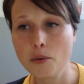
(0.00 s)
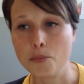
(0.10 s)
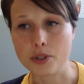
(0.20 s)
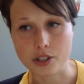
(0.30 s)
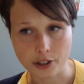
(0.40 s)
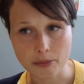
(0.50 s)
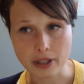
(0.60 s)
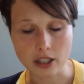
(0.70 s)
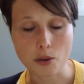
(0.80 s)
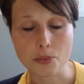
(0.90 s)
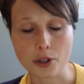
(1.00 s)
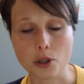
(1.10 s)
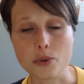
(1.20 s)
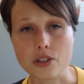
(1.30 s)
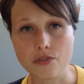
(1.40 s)
Materia Medica
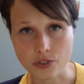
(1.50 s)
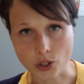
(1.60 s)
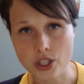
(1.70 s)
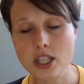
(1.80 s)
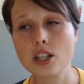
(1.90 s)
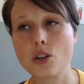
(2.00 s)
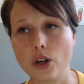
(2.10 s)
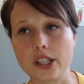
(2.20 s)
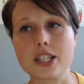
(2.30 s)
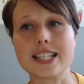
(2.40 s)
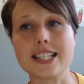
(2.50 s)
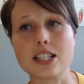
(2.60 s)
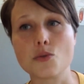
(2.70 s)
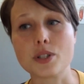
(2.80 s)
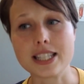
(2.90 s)
Pura was first, Chronic
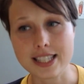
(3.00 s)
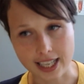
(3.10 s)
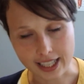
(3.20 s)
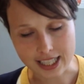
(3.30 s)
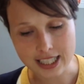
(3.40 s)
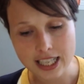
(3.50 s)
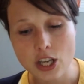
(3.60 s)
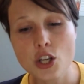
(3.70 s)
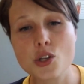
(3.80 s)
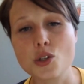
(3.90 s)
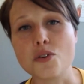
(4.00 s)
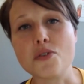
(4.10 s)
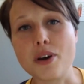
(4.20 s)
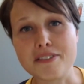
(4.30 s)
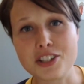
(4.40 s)
Diseases was second. So if
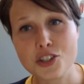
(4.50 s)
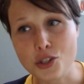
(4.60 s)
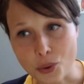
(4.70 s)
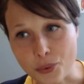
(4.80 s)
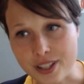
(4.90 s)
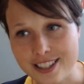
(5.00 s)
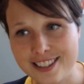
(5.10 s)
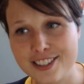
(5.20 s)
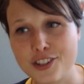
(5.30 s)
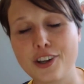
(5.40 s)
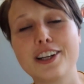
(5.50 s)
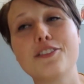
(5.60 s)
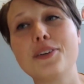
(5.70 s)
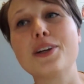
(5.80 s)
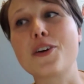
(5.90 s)
you have a choice, try
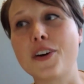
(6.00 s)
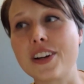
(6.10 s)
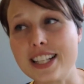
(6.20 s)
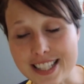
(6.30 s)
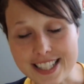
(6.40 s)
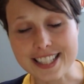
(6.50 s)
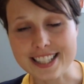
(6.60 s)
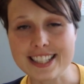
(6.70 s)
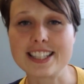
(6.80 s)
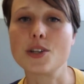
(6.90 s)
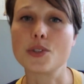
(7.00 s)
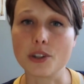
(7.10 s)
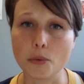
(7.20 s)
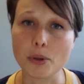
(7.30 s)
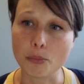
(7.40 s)
and read Chronic Diseases, because he was a
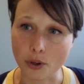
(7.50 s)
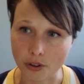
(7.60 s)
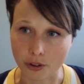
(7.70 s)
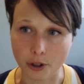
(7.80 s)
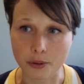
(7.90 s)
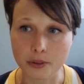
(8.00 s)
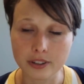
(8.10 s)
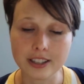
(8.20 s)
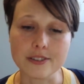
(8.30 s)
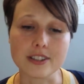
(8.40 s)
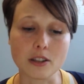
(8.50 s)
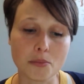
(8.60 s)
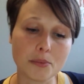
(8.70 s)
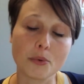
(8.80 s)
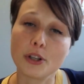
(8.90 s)
little bit more thorough. He was a little
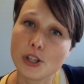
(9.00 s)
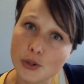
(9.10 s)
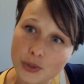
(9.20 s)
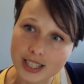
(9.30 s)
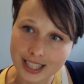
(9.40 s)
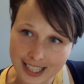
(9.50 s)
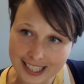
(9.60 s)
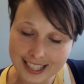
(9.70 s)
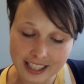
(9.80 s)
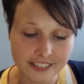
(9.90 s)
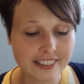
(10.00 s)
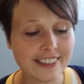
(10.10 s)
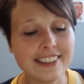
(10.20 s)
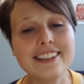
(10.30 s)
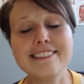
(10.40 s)
bit more used to this stuff.
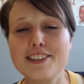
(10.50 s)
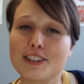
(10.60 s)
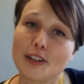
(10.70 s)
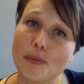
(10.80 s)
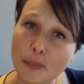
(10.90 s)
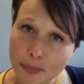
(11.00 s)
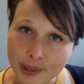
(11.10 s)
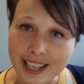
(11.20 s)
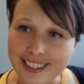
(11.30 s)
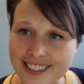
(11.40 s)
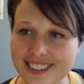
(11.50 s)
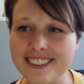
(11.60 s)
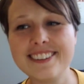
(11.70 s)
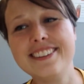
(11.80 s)
He's a little more practiced.